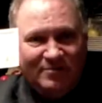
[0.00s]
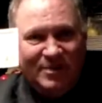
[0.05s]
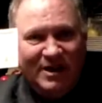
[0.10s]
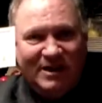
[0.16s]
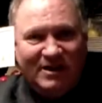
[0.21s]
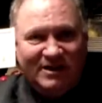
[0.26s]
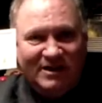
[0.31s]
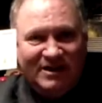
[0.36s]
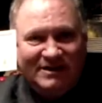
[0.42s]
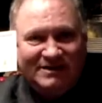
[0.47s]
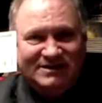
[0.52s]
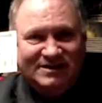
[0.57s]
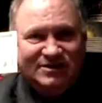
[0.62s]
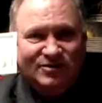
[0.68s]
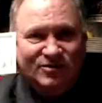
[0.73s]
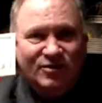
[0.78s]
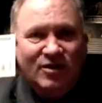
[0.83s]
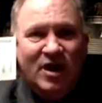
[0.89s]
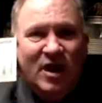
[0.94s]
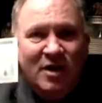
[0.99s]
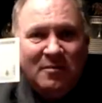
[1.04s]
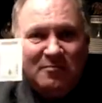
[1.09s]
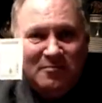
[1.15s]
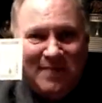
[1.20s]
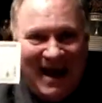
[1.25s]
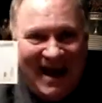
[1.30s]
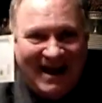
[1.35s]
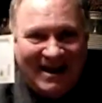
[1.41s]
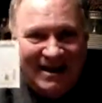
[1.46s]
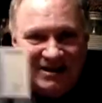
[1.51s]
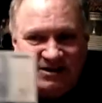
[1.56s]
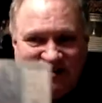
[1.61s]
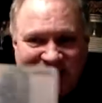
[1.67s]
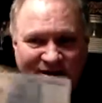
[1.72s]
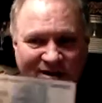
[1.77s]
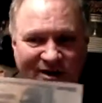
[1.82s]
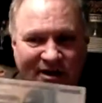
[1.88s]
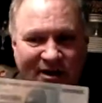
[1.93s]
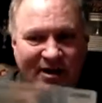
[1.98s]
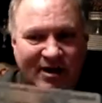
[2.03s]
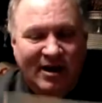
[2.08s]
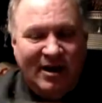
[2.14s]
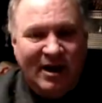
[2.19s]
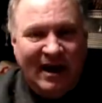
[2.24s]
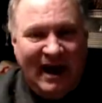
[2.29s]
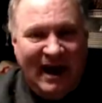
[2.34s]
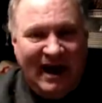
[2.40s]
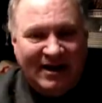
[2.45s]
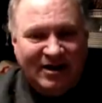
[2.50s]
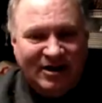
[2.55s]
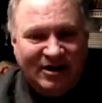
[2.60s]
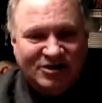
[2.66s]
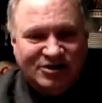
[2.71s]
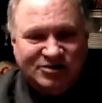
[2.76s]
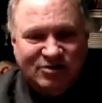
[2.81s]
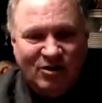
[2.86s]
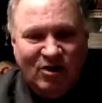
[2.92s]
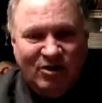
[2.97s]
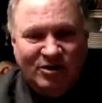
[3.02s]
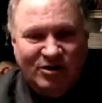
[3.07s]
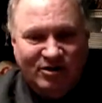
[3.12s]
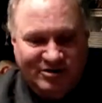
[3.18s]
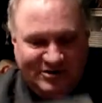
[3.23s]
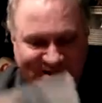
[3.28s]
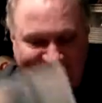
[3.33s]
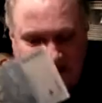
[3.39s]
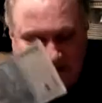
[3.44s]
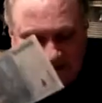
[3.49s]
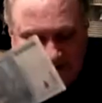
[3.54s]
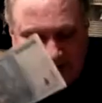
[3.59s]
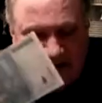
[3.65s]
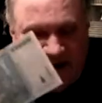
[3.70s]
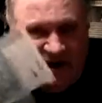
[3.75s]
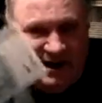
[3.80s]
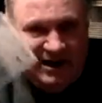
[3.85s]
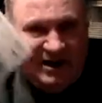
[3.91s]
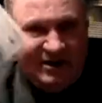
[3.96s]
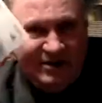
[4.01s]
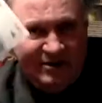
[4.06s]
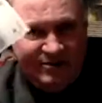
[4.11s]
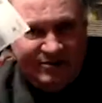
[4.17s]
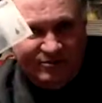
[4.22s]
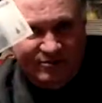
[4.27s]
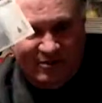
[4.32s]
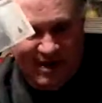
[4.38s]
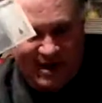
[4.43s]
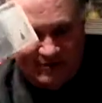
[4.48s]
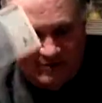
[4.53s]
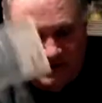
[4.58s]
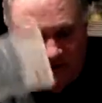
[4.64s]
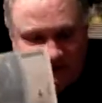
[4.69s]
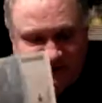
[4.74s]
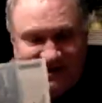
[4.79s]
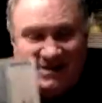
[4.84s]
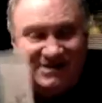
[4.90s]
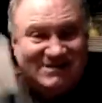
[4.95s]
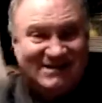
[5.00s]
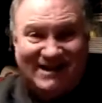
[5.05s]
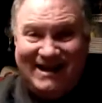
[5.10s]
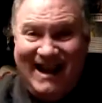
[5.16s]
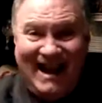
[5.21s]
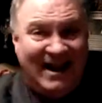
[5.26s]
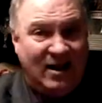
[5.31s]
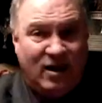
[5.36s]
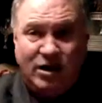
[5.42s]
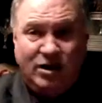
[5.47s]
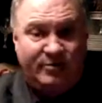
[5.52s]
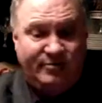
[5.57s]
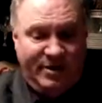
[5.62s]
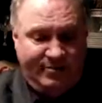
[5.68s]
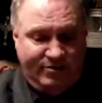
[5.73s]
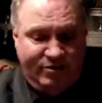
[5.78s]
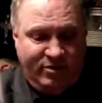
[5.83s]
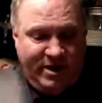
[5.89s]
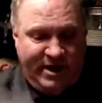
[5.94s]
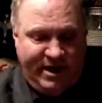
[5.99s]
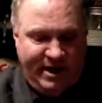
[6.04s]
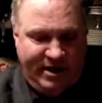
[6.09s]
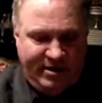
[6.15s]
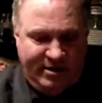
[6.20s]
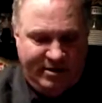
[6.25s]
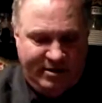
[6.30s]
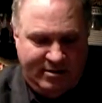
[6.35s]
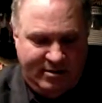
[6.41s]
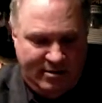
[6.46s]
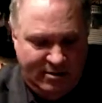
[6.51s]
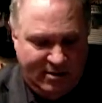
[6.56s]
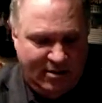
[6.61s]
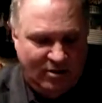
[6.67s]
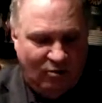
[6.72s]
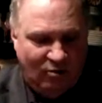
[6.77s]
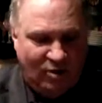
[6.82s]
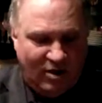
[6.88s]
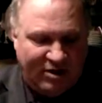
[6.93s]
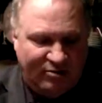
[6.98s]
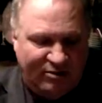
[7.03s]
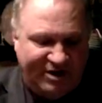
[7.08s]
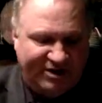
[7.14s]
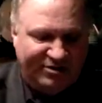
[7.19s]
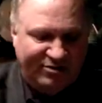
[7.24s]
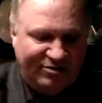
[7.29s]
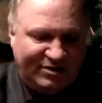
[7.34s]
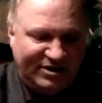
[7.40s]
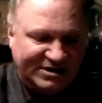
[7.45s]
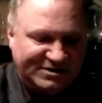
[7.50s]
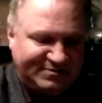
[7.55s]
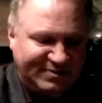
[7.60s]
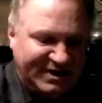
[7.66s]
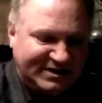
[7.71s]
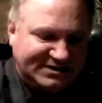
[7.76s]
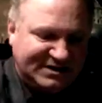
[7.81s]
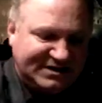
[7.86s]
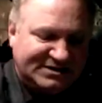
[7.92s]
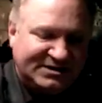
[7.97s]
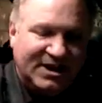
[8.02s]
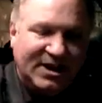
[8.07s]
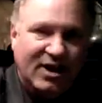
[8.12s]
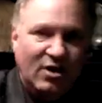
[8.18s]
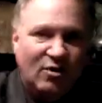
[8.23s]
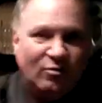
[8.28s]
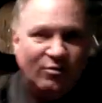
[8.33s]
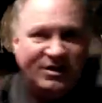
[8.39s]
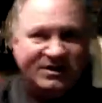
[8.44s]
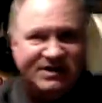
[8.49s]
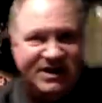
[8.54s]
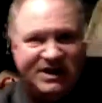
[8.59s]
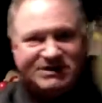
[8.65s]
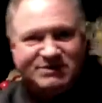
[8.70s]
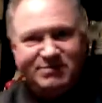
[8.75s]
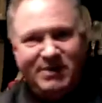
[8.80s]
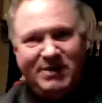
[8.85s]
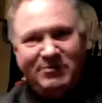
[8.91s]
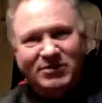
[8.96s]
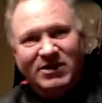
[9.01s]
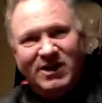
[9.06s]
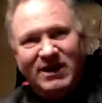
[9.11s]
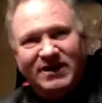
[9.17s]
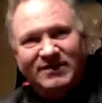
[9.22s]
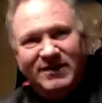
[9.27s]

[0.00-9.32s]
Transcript: ability to manage and control your destiny throughout this, because it ain't going to be pretty. What do we do in this business? We teach people